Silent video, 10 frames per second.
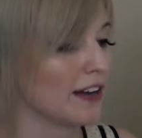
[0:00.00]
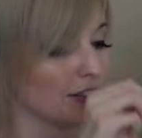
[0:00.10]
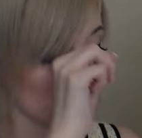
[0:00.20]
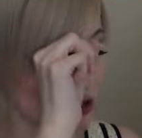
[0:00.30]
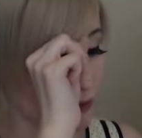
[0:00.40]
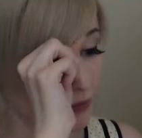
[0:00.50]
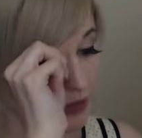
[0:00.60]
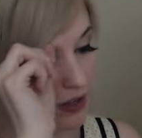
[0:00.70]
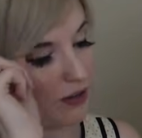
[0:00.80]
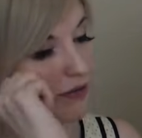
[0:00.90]
in terms
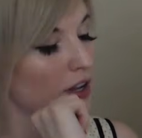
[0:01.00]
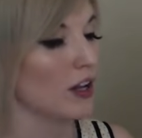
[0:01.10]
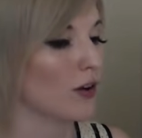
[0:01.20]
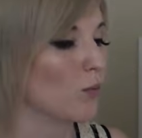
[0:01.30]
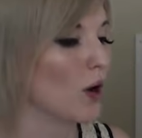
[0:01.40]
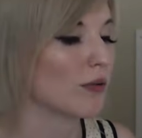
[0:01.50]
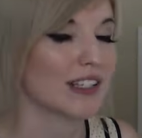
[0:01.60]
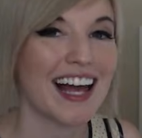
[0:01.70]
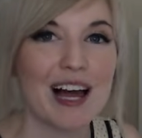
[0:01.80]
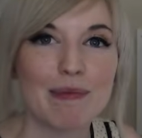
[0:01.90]
of what was
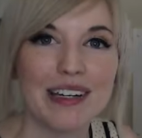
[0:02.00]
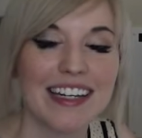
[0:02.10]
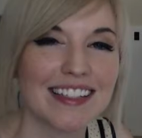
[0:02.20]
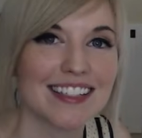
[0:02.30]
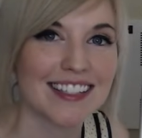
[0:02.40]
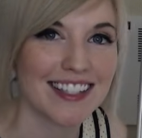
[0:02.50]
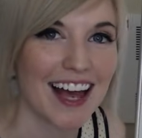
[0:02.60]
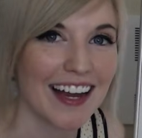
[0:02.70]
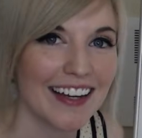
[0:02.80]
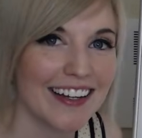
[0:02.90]
happening in
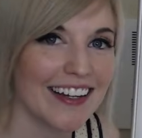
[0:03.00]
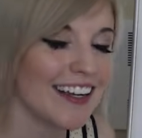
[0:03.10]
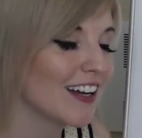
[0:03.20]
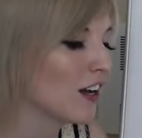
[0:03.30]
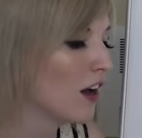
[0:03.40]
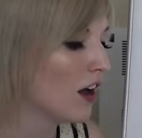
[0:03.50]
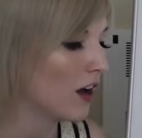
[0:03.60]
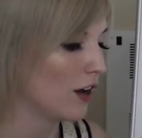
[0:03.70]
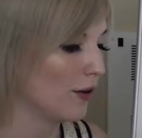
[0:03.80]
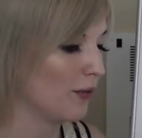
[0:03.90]
society.
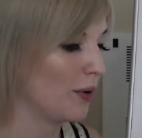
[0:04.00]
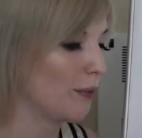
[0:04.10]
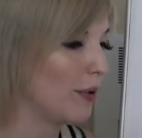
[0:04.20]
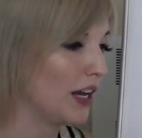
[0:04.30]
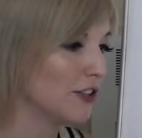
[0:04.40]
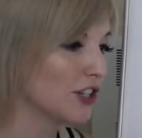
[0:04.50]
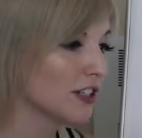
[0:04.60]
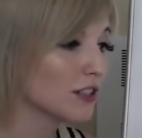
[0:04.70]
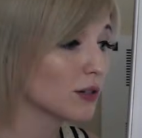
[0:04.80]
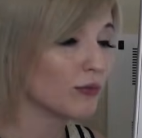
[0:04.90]
But
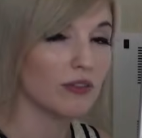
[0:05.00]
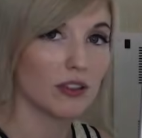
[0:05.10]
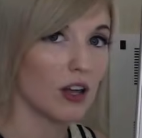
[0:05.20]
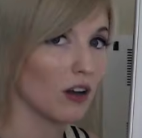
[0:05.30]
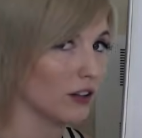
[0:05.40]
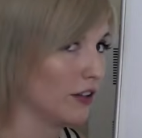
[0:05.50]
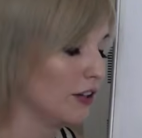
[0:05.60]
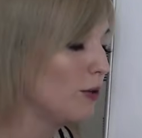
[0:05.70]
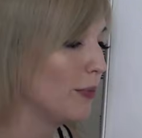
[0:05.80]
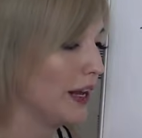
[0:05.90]
just to move along a
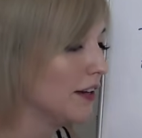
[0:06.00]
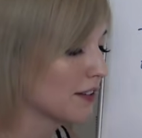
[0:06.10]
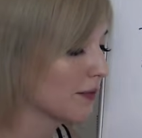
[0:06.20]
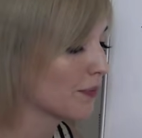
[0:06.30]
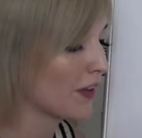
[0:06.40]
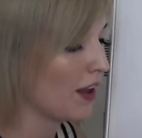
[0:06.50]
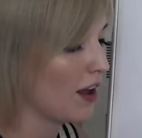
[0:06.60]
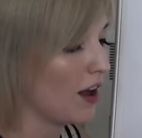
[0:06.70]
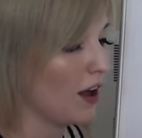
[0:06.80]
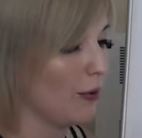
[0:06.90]
little bit,
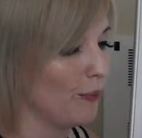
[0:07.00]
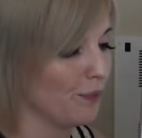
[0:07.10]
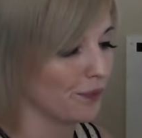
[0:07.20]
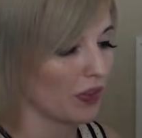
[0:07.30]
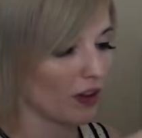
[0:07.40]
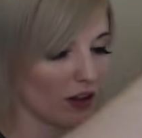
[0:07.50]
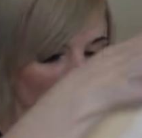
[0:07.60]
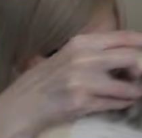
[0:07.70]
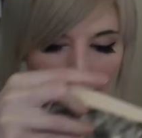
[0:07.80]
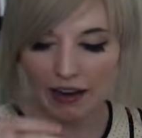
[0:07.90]

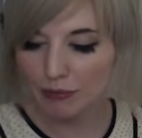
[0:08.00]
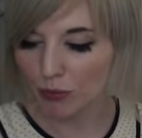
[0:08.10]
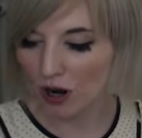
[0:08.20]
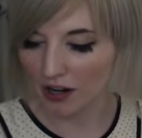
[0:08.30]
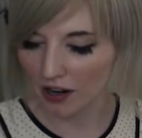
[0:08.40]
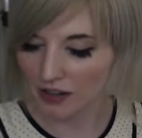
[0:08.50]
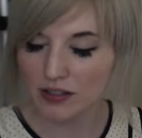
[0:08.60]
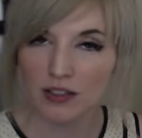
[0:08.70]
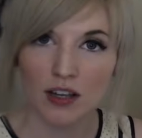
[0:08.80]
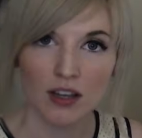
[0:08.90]
that brought
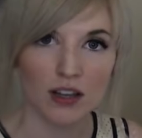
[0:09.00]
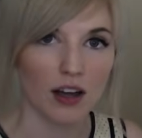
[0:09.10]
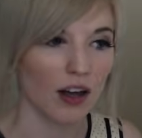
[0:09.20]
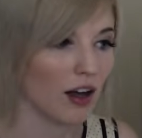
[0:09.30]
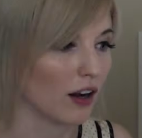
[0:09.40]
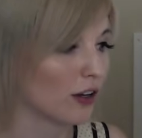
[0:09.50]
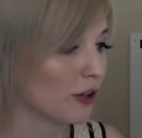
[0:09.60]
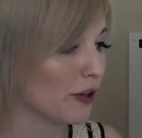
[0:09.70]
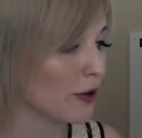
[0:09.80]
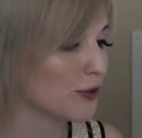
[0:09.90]
us
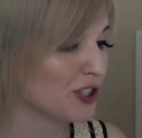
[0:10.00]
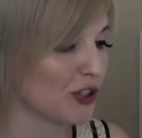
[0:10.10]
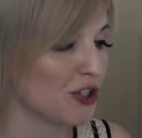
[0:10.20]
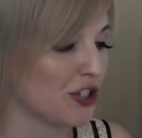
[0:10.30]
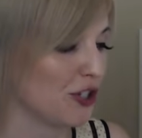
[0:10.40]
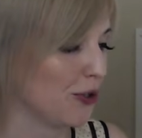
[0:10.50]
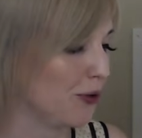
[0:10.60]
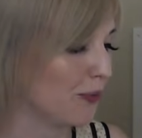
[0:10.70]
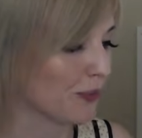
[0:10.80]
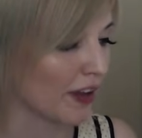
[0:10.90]
closer to
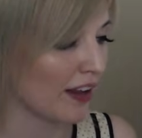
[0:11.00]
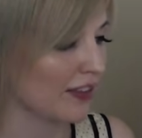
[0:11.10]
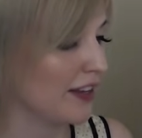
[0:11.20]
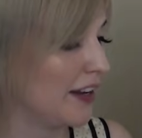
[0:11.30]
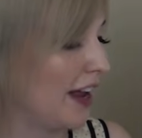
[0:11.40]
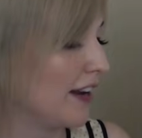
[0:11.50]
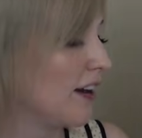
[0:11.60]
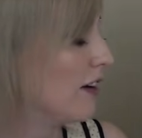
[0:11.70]
The Night of